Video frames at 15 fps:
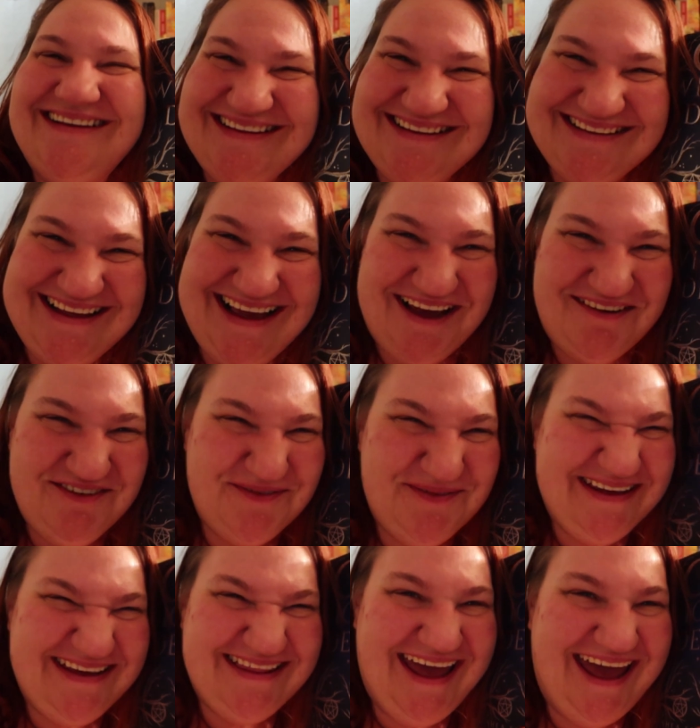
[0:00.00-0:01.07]
Does it have to
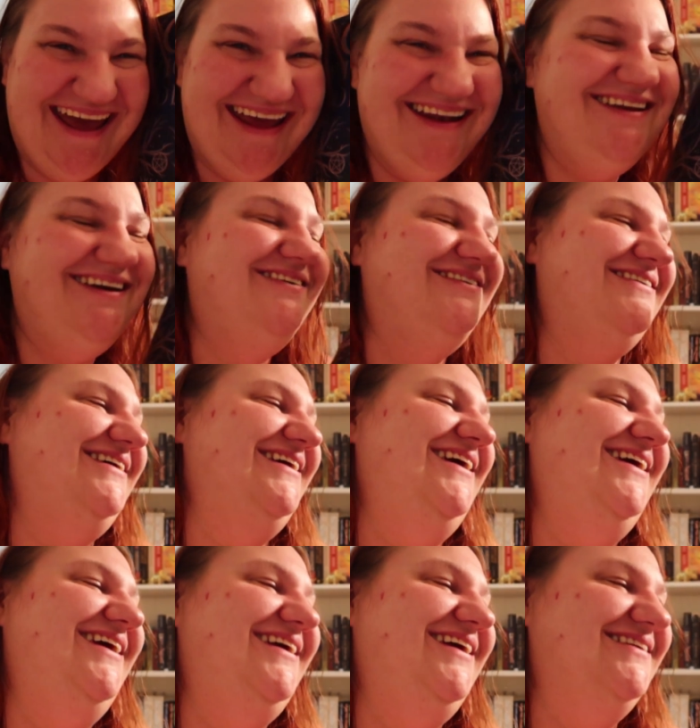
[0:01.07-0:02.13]
be that?
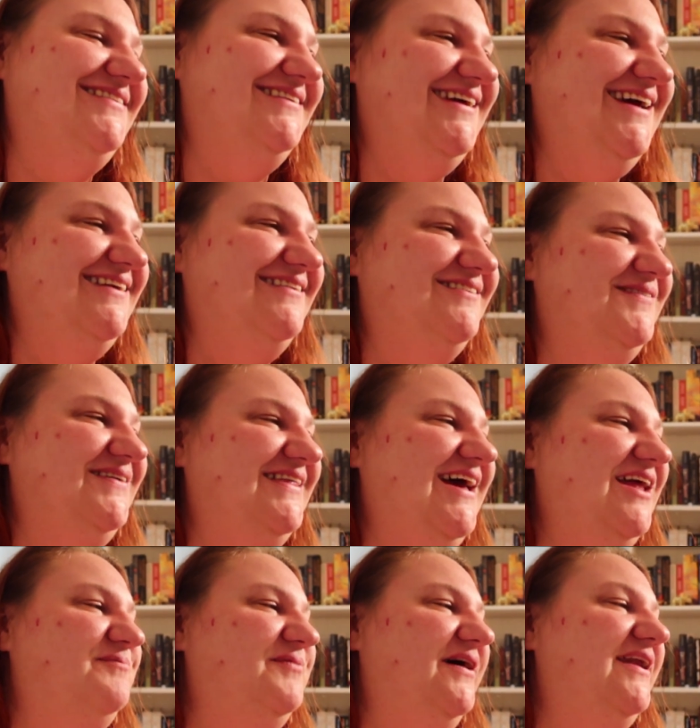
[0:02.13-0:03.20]
Okay, I guess it has to be
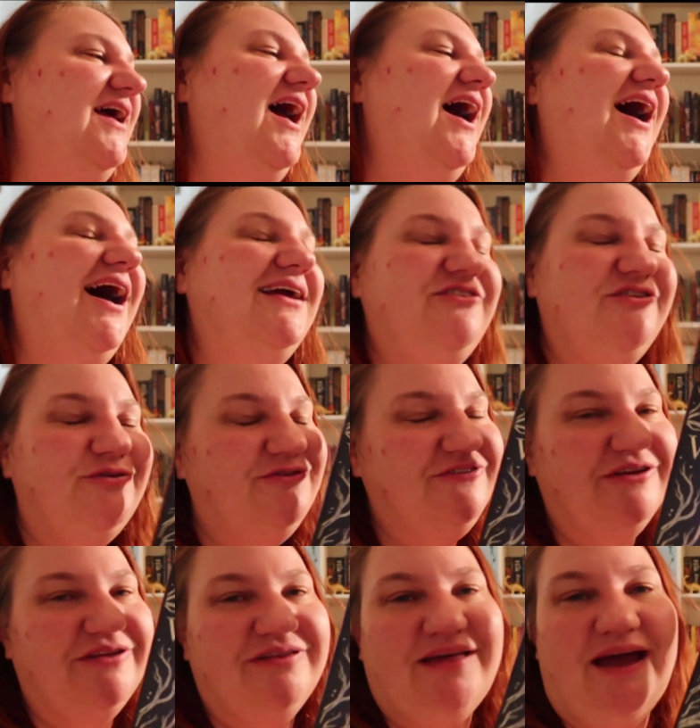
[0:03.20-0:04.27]
that. But I do
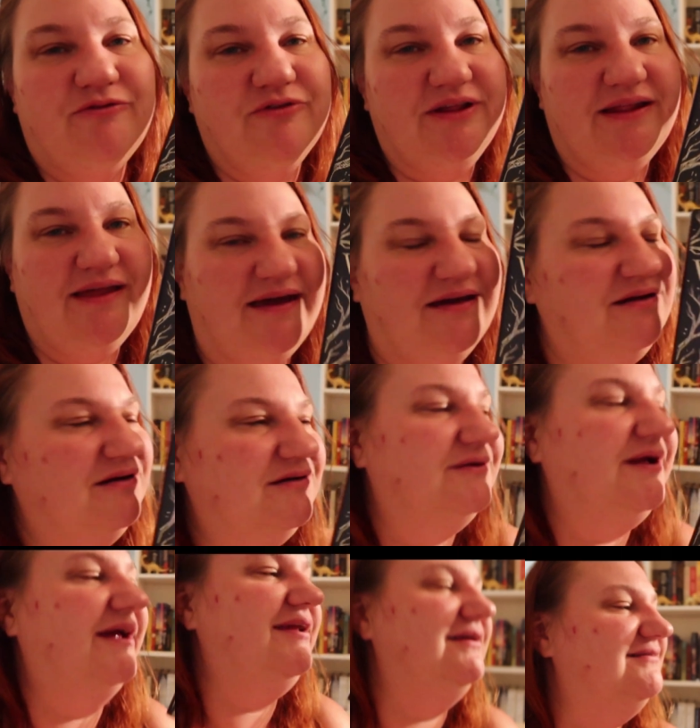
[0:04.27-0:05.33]
still I really like her
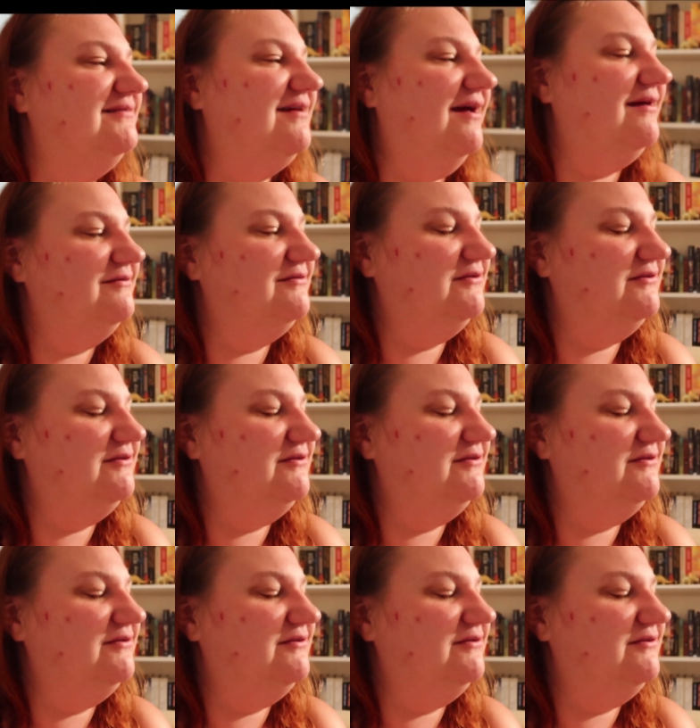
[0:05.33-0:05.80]
writing style.